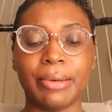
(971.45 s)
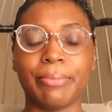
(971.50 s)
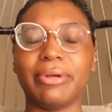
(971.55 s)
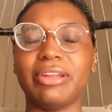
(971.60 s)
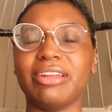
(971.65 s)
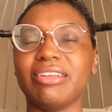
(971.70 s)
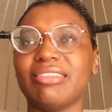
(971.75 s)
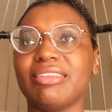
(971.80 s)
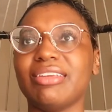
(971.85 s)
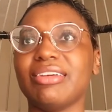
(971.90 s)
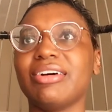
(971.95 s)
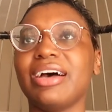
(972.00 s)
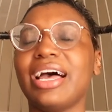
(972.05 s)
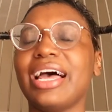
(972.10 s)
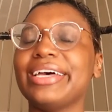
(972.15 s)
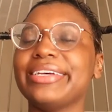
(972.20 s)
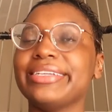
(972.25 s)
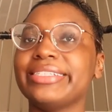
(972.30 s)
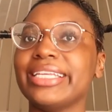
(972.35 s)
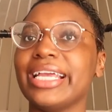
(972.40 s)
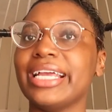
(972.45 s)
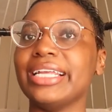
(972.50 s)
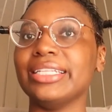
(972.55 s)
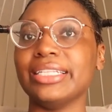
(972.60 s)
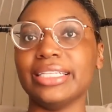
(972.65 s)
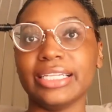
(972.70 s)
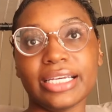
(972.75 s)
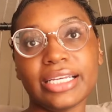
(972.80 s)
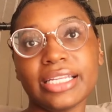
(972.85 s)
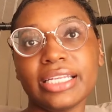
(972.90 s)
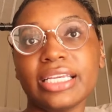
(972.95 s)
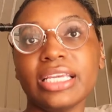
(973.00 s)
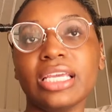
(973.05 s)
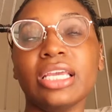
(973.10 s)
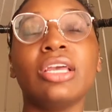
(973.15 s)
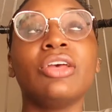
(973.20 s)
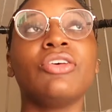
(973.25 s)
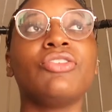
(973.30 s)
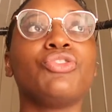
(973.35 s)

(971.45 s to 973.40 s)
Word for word: but it still has that nutty,